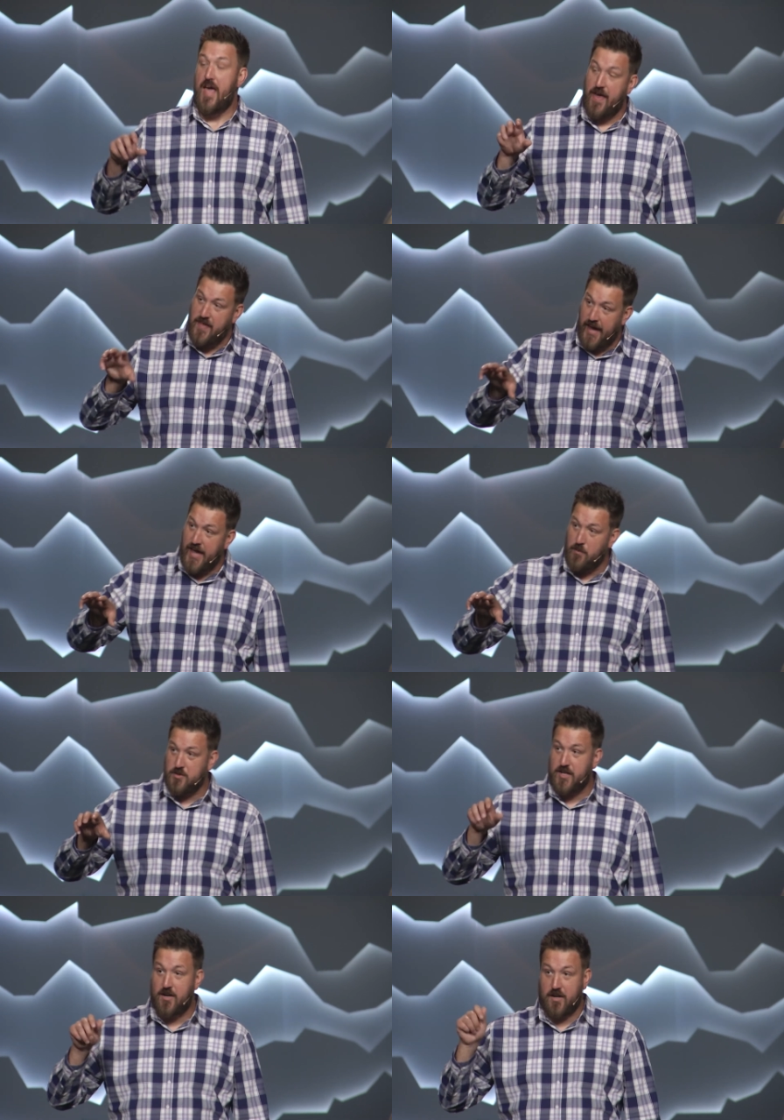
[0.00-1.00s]
and the animals
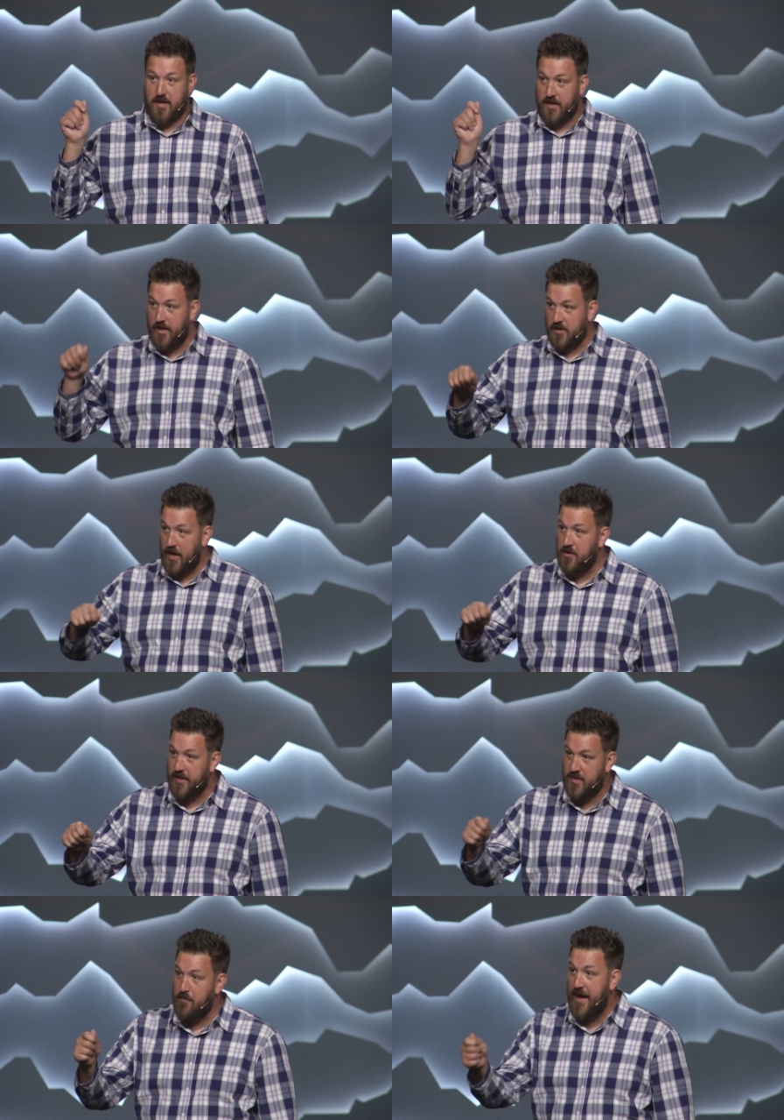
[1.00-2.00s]
that are killed
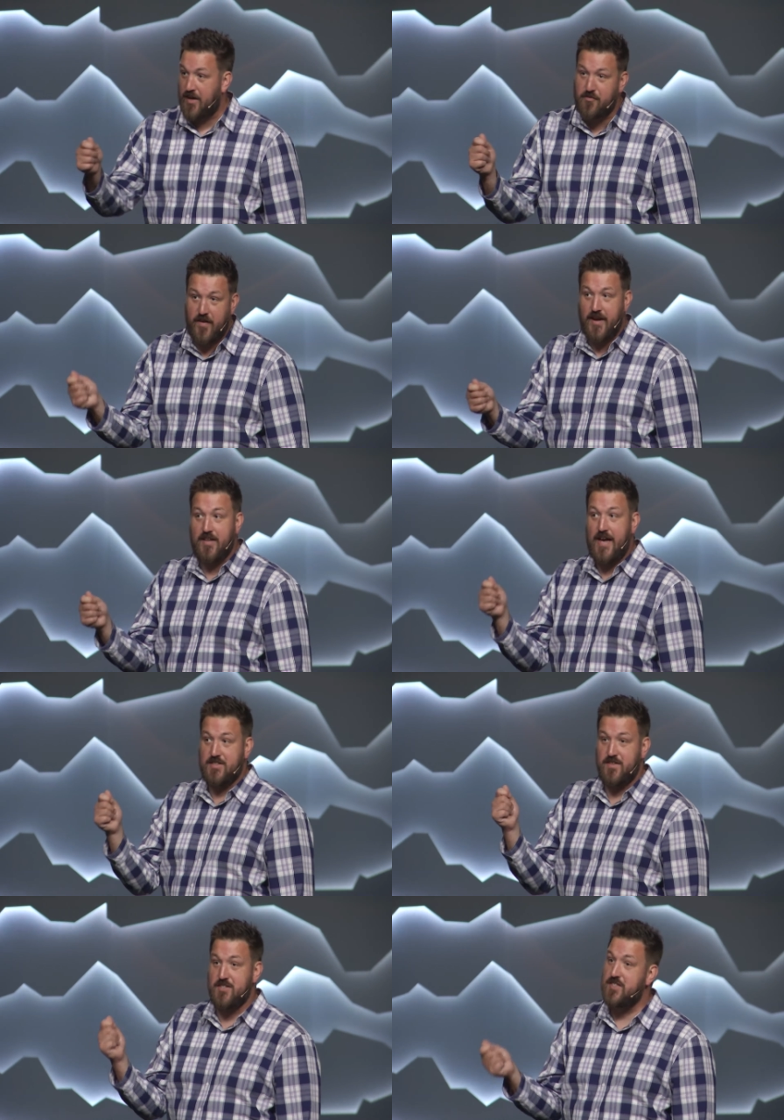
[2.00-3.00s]
underneath the magnifying glass
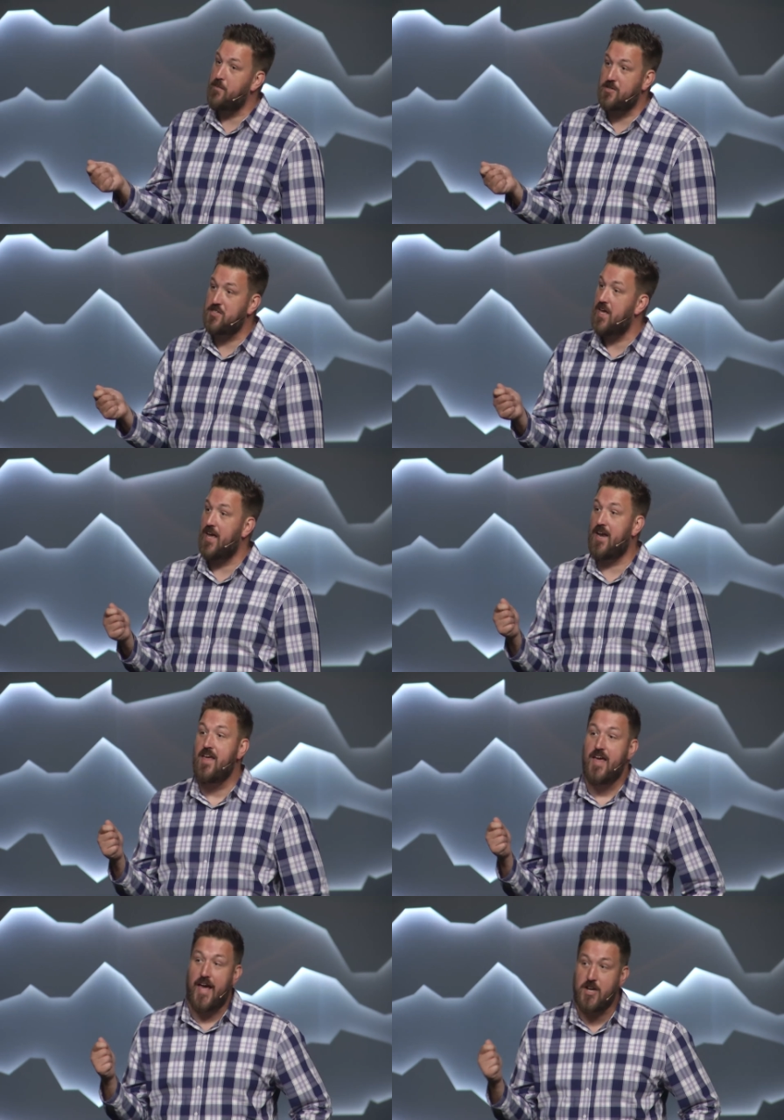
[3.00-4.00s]
of the summer sun
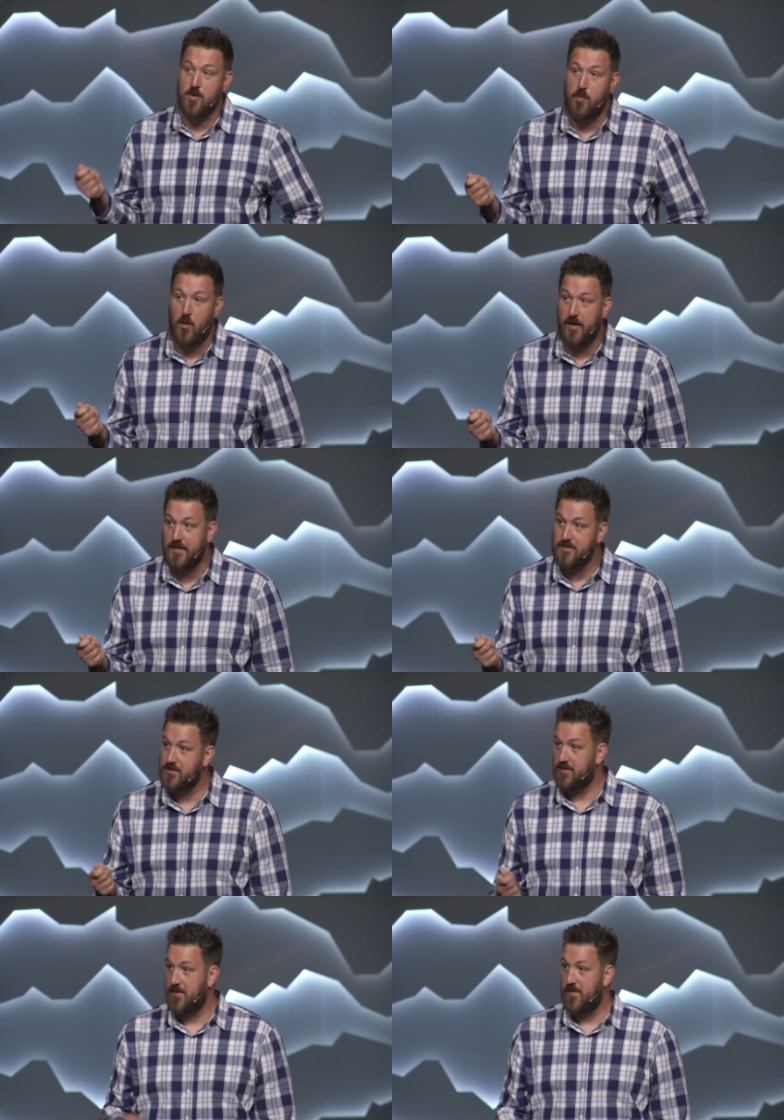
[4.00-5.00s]
and your boys.